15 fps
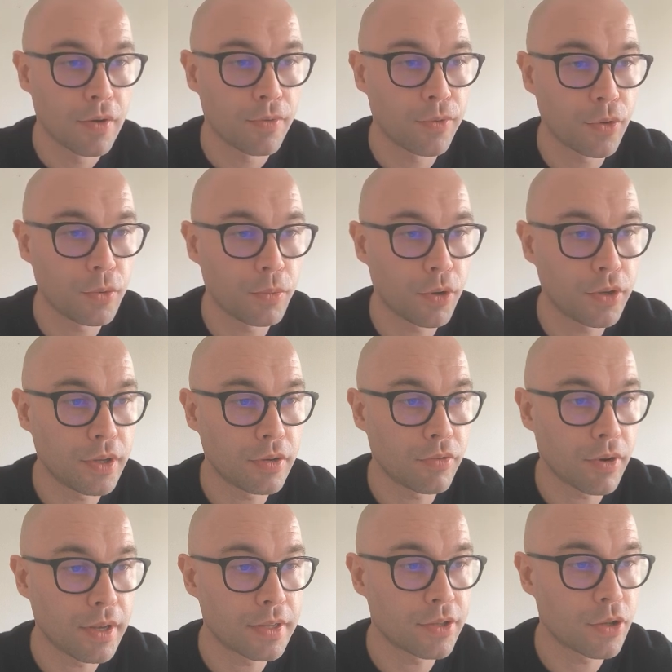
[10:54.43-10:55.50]
Full body
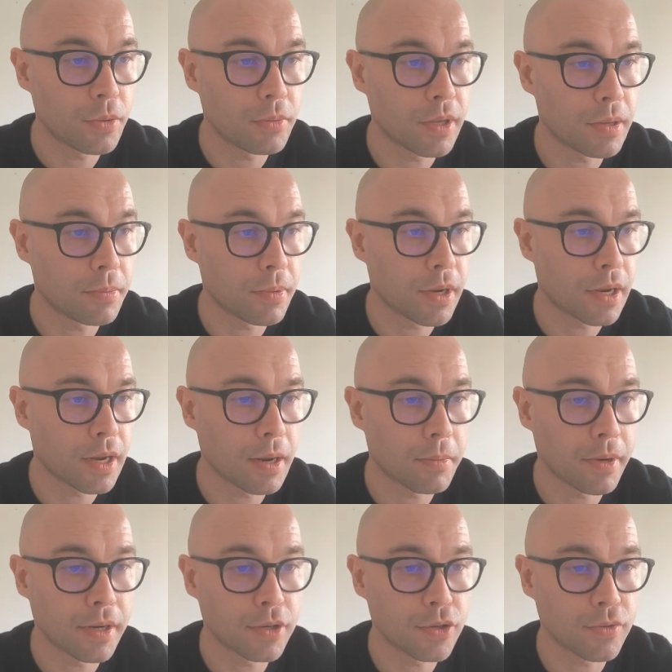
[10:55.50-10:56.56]
reds dominated by
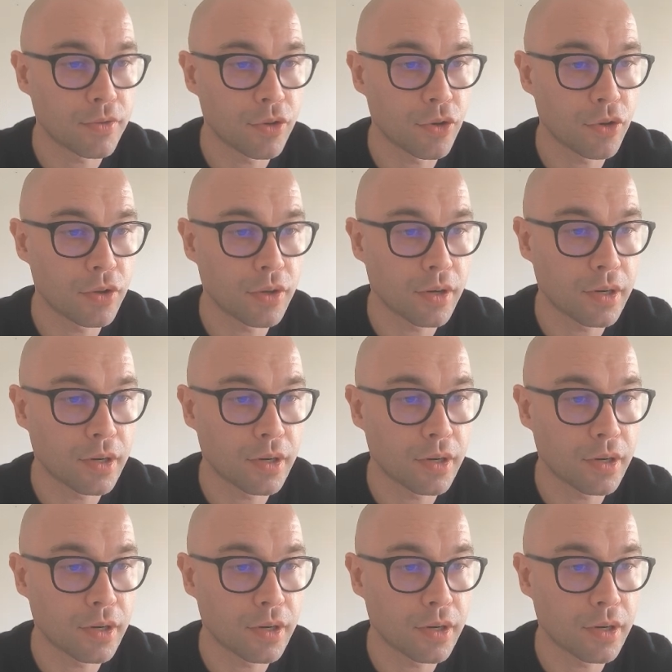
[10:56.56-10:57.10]
Cabernet Sauvignon,